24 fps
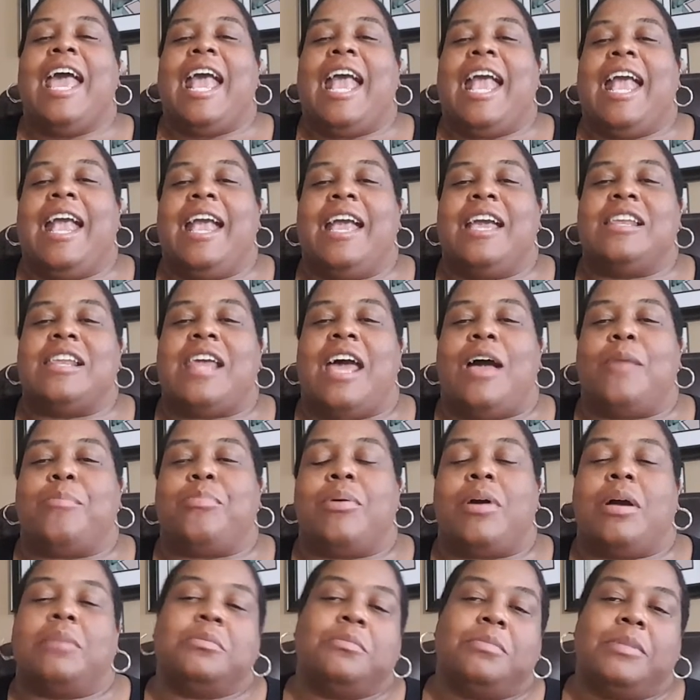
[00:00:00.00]
and I
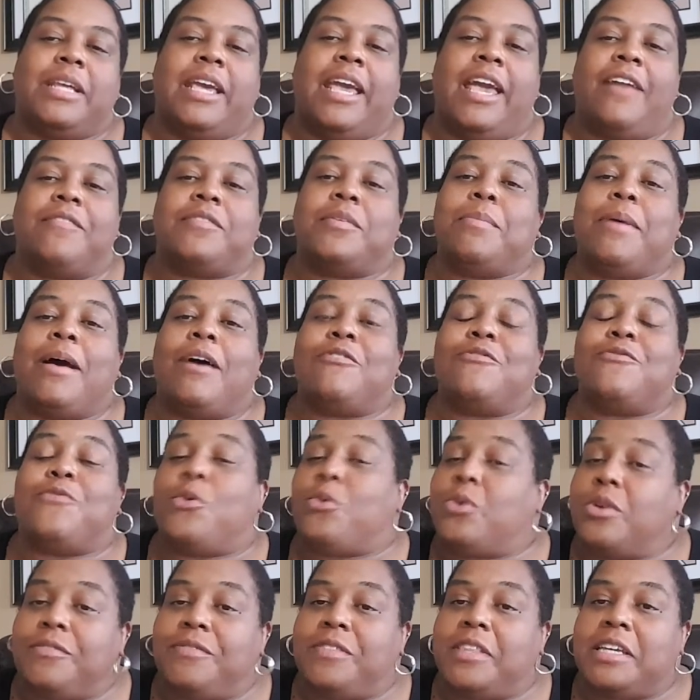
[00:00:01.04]
probably have about
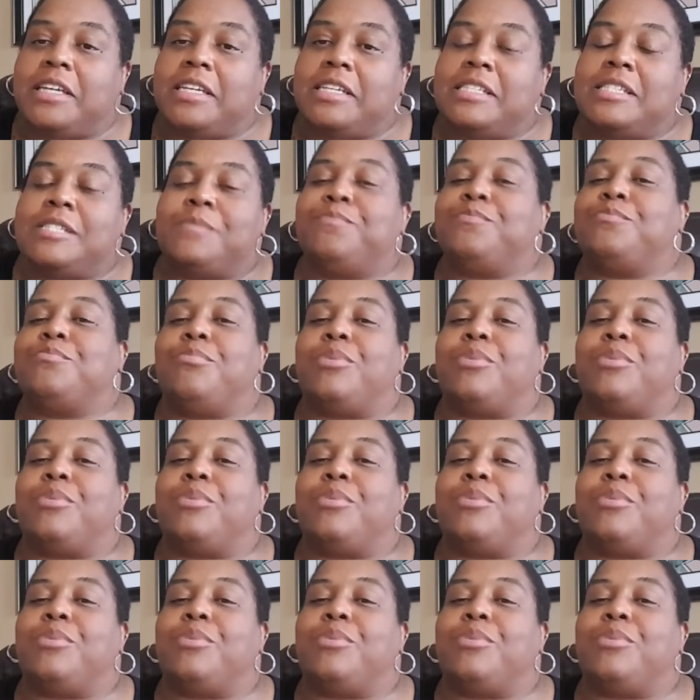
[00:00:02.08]
four of these.